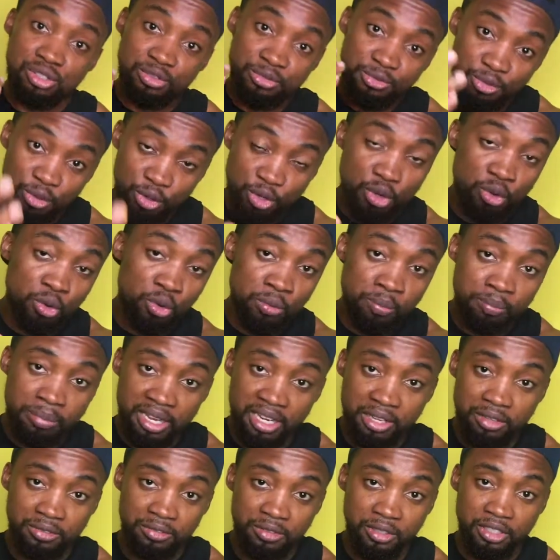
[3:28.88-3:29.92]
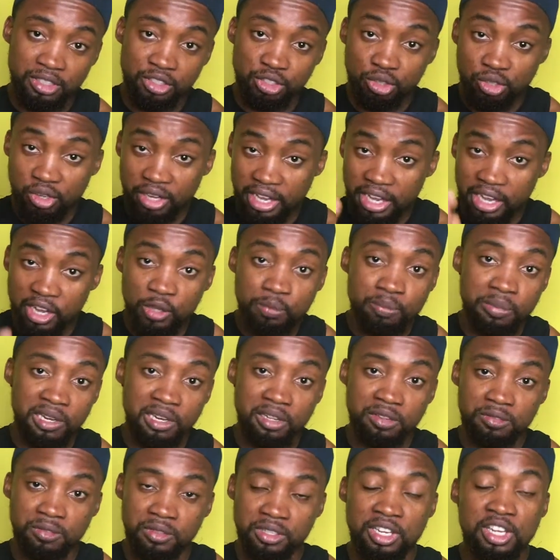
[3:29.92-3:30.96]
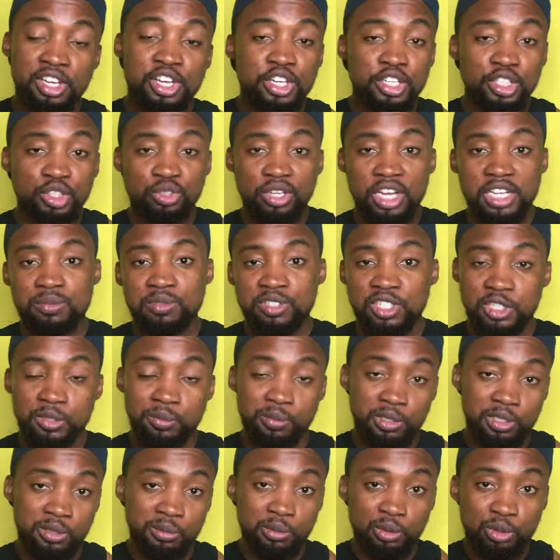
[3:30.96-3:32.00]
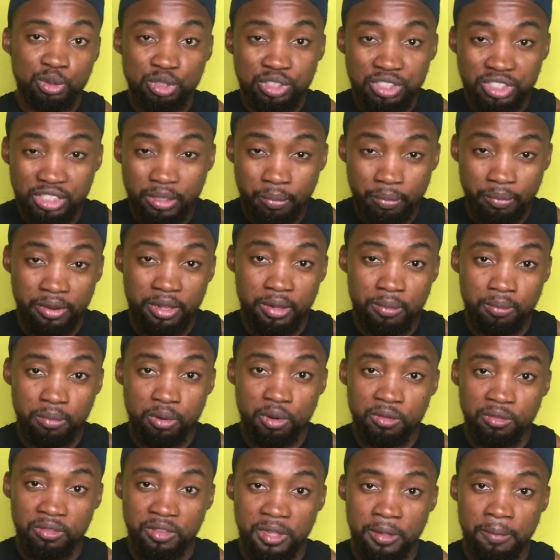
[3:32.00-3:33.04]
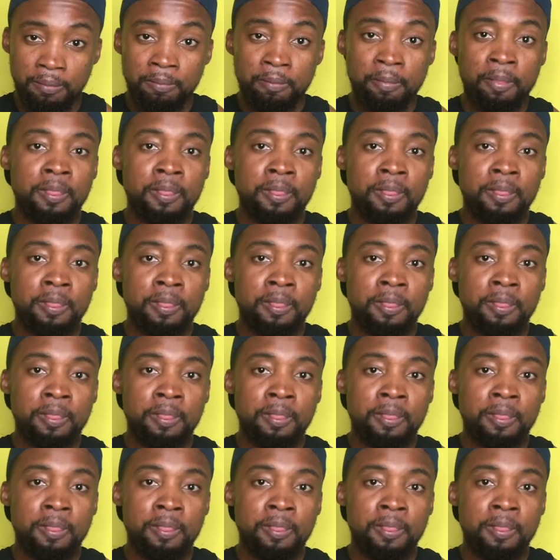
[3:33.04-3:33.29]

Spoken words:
for your own benefit, your health benefit, try as much as possible to separate the both of them.